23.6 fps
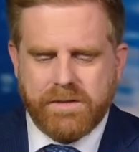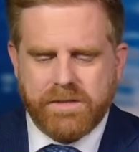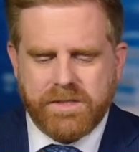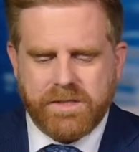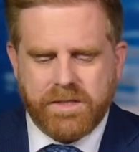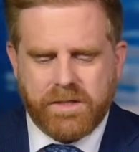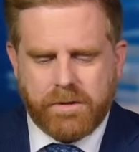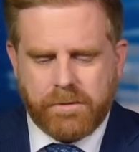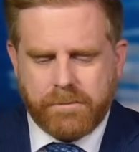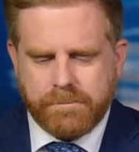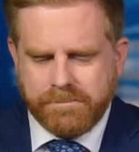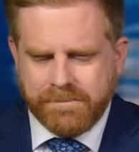
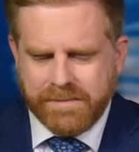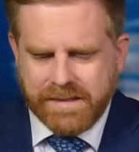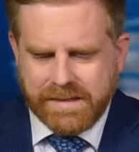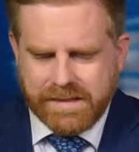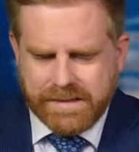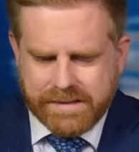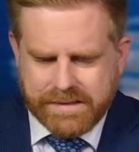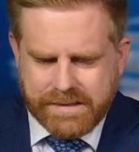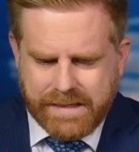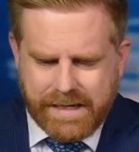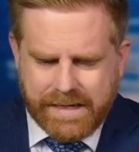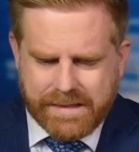So,
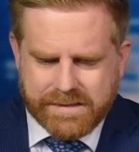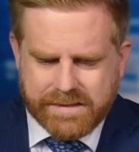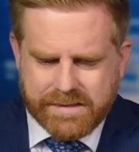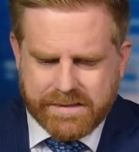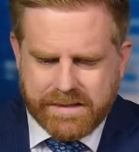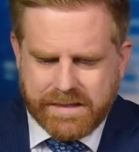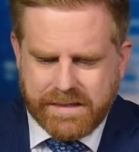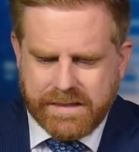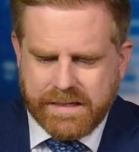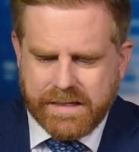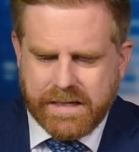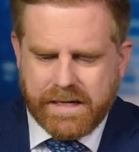yeah, I
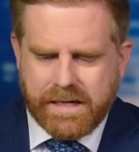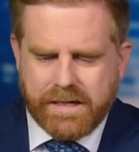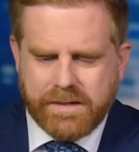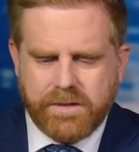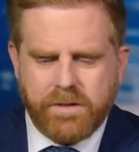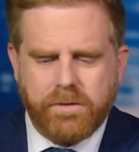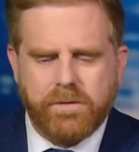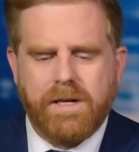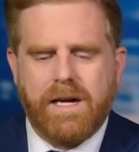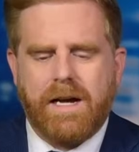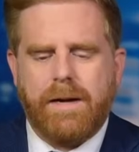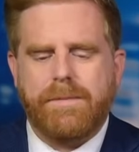see uh,
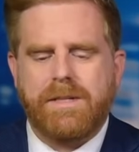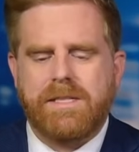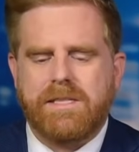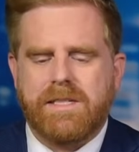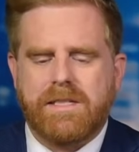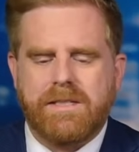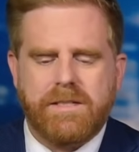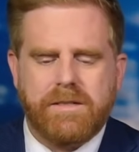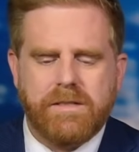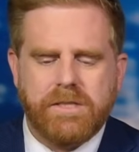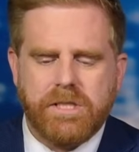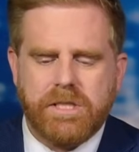no comments
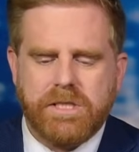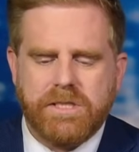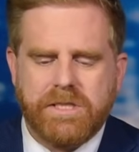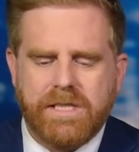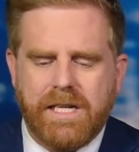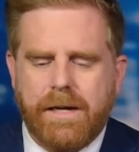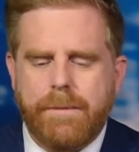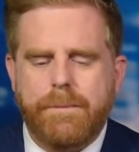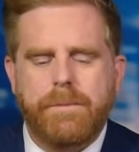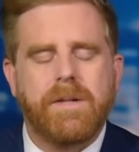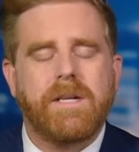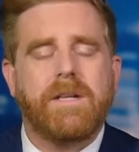on there just
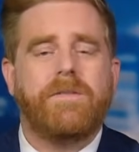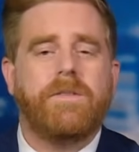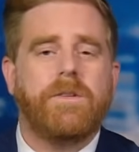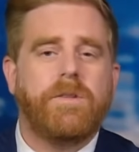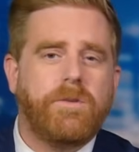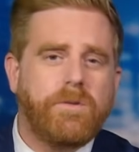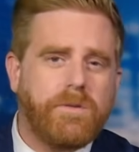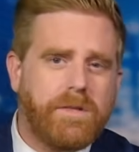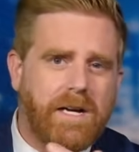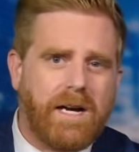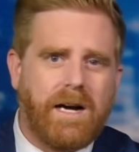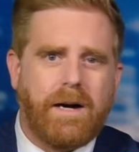yet, but if you
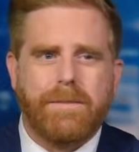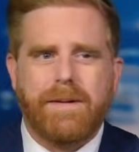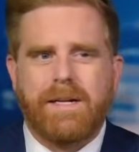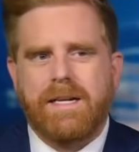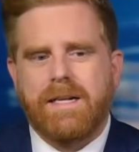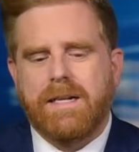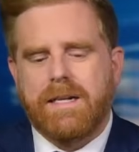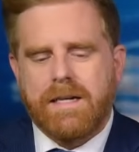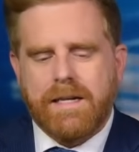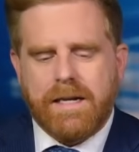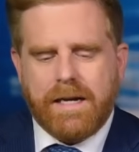do comment,